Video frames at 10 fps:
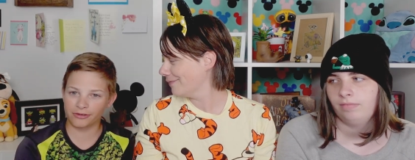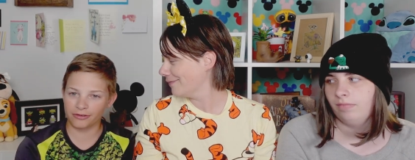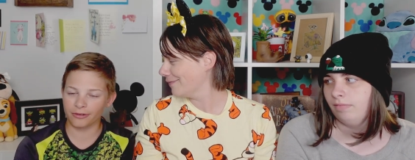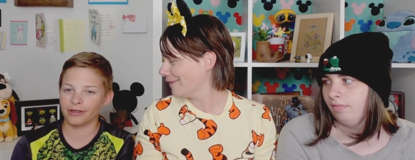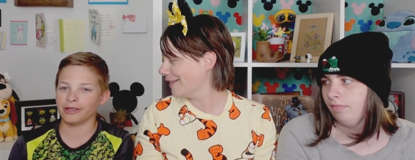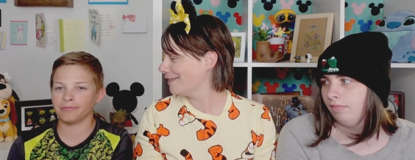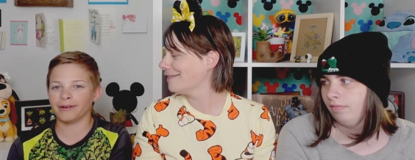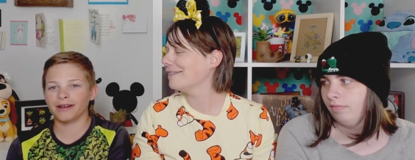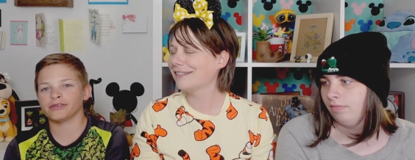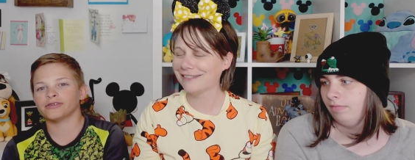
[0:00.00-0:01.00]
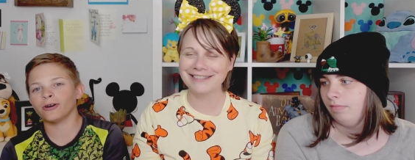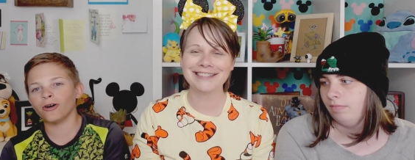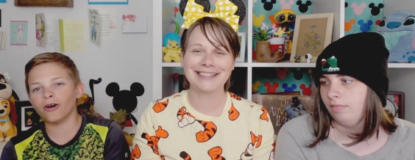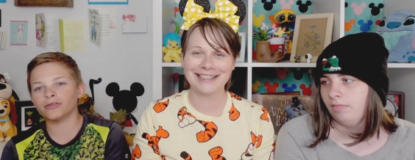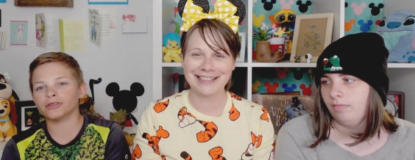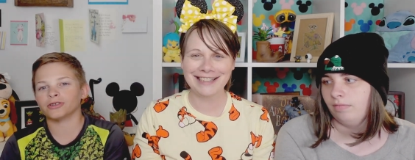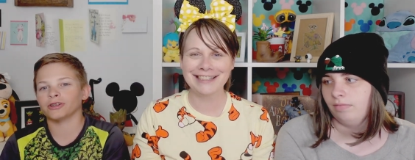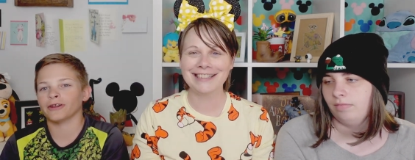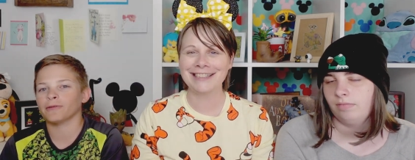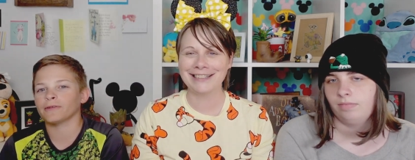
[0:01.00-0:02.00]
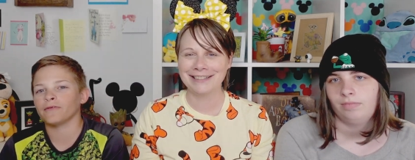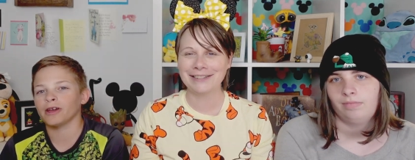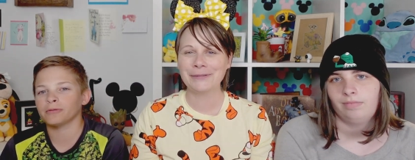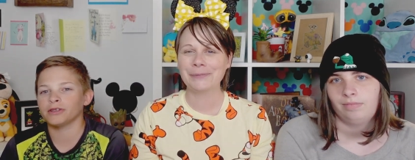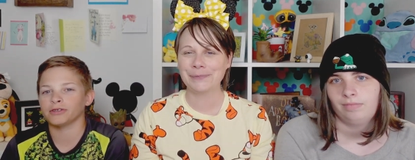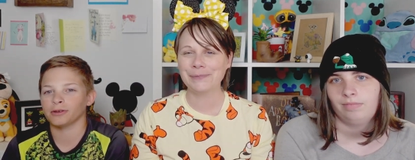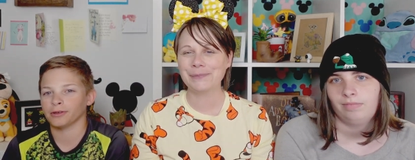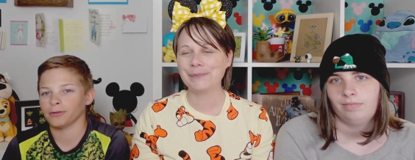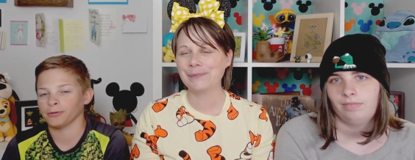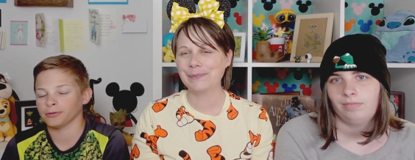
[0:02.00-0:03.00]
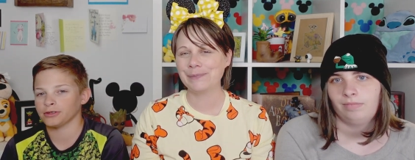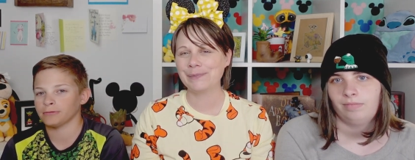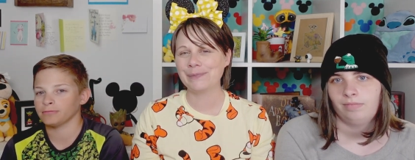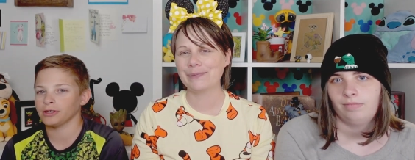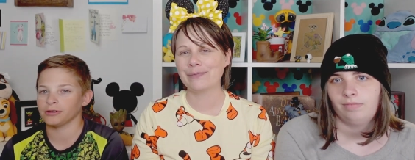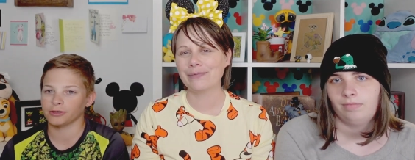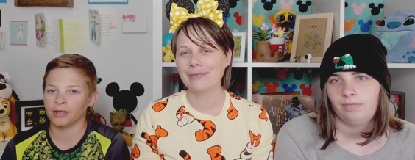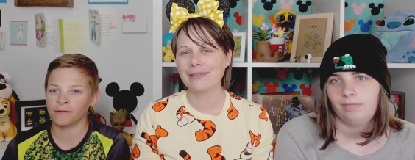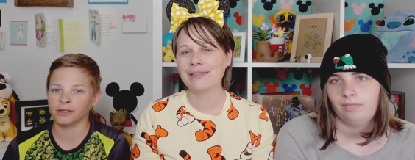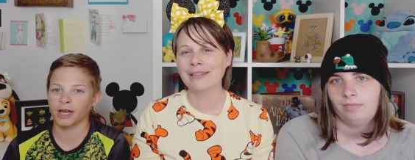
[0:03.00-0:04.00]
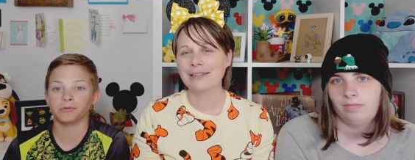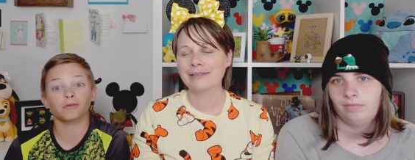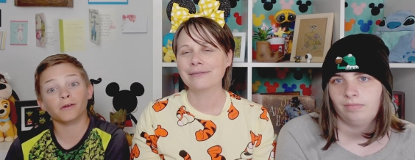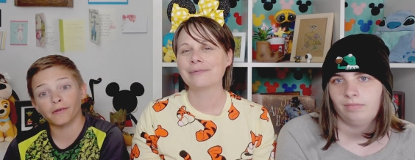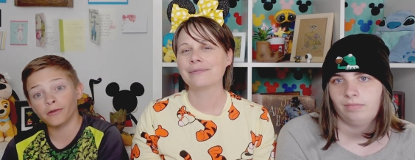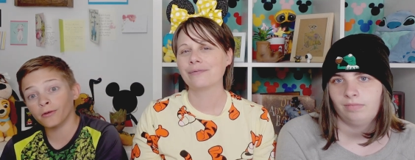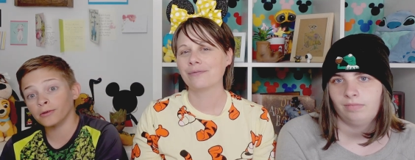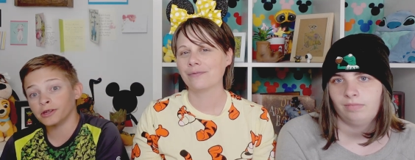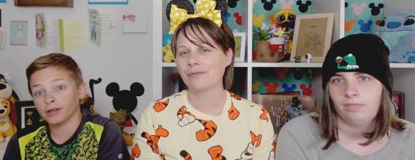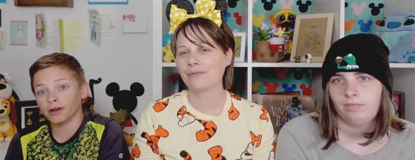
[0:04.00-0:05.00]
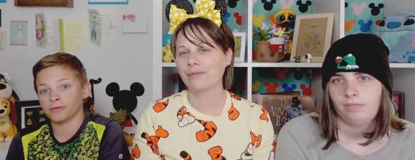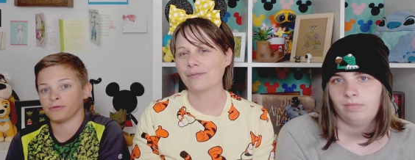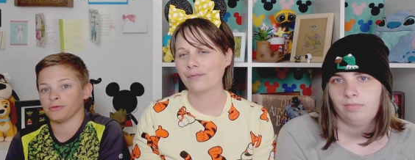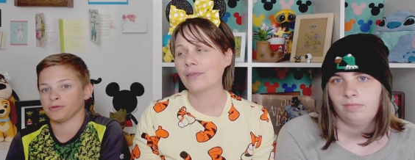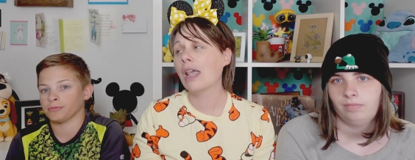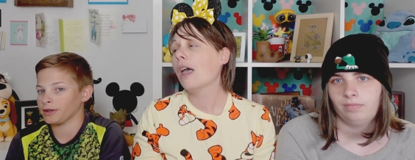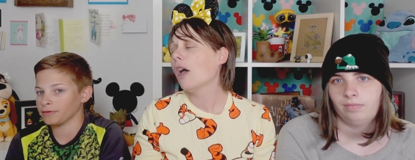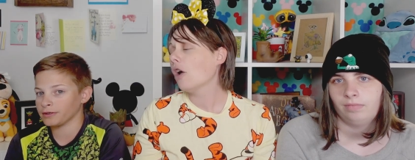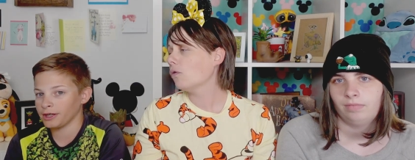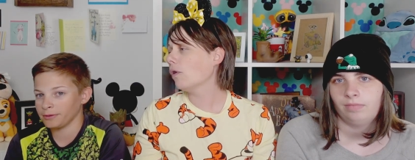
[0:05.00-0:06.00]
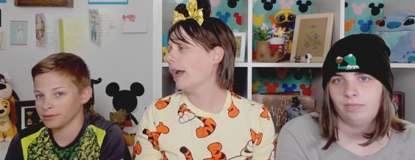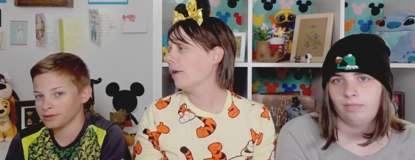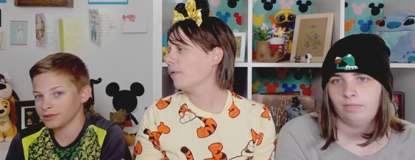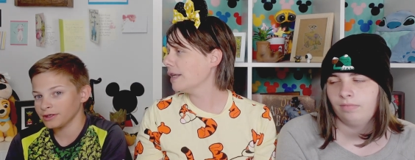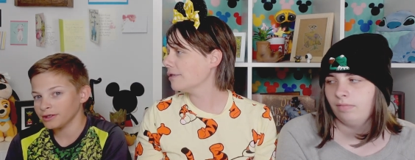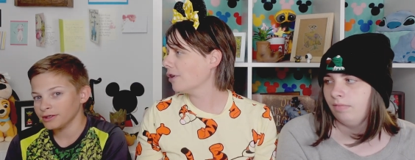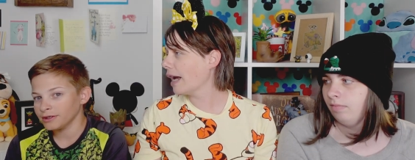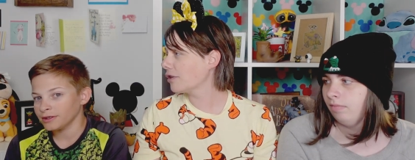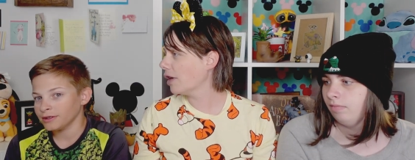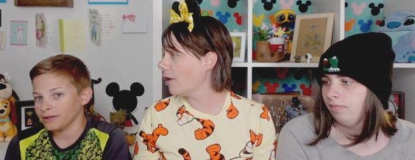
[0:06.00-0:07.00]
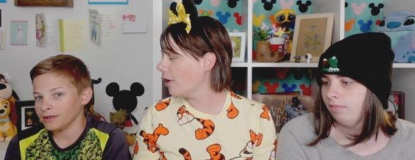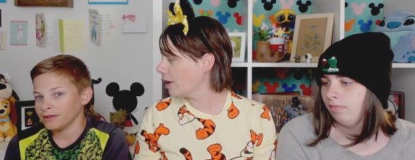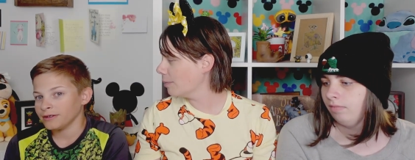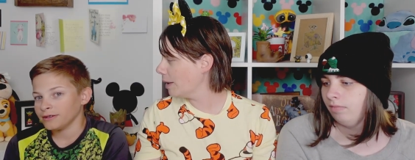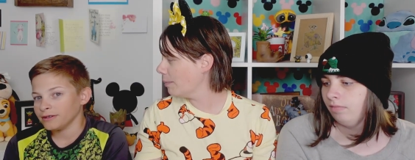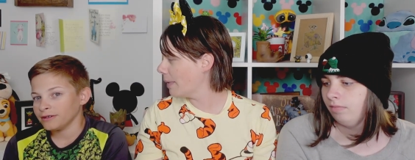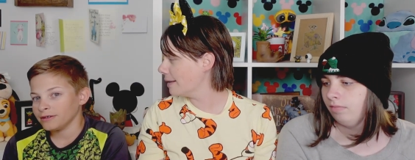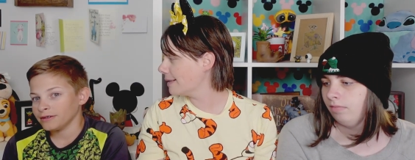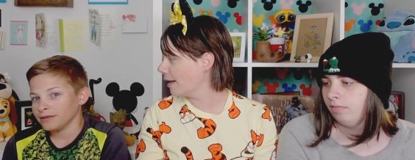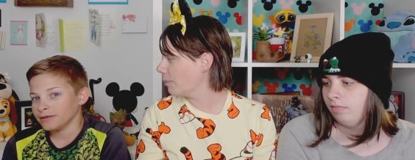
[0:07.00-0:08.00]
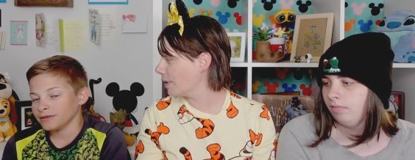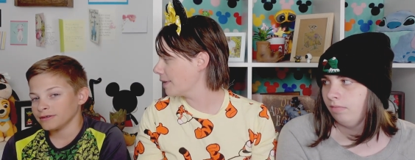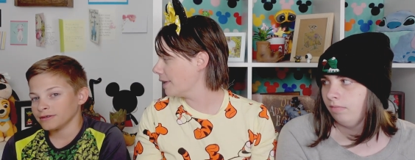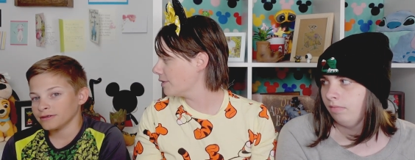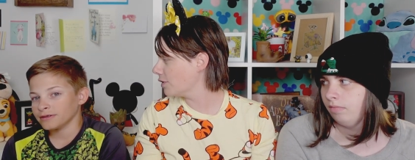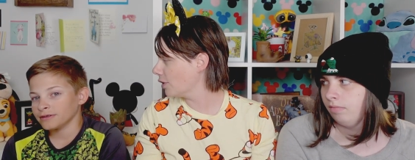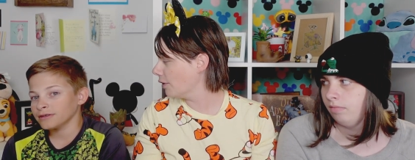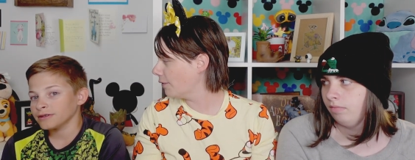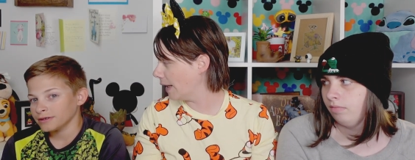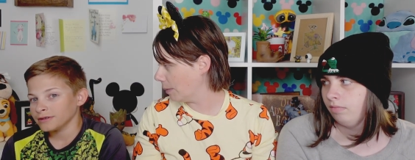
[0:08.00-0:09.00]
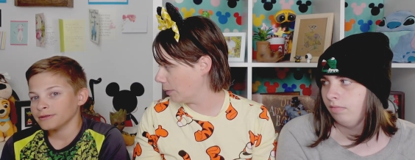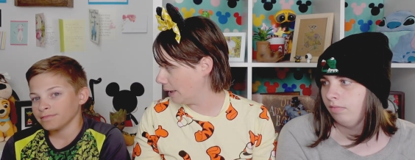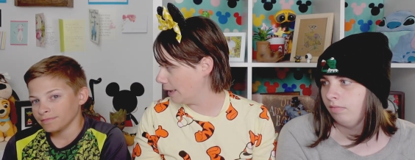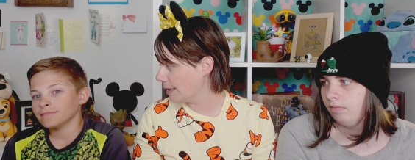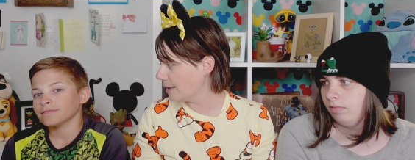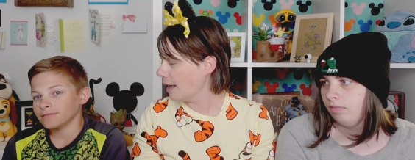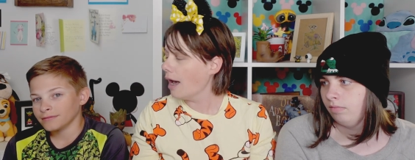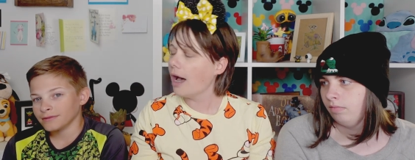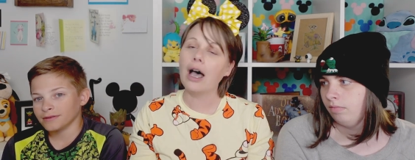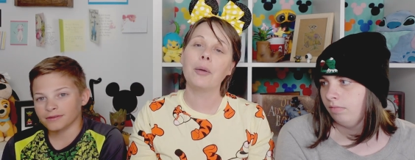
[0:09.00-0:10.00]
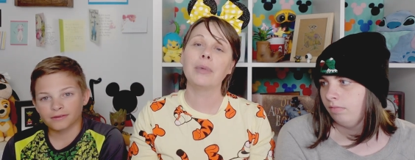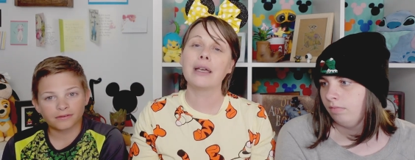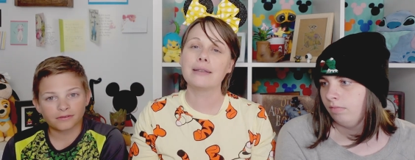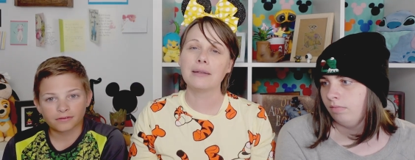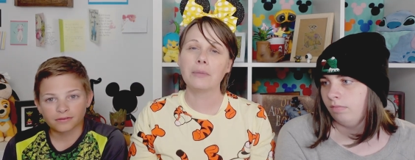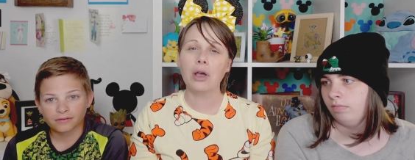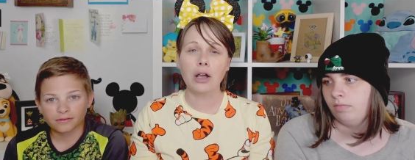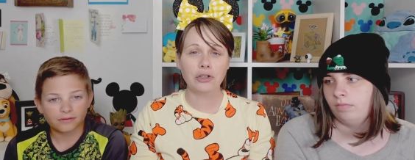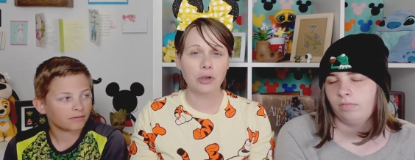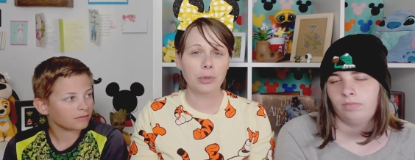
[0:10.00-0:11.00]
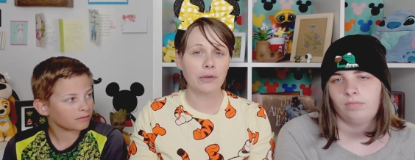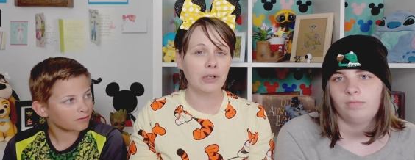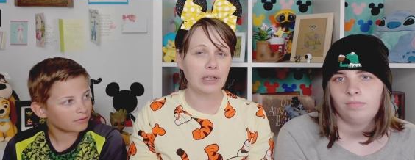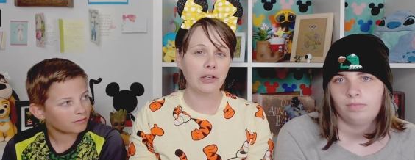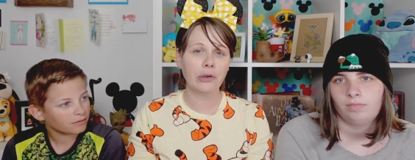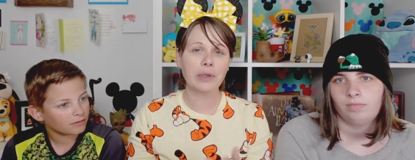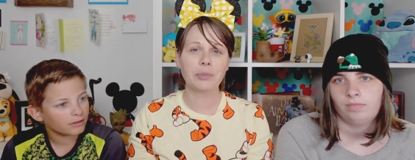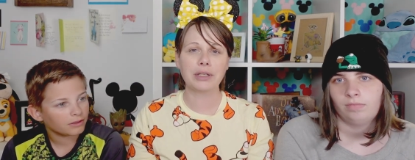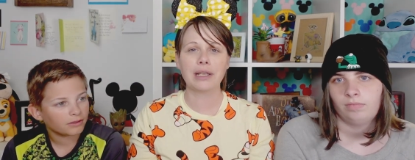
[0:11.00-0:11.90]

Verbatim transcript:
Speaker 1: joy and magic to all these 31 families going through some either tough times or have already gone through some tough times.
Speaker 2: Right. These are actually all going to be metastatic breast cancer families because October, if you didn't know, is Breast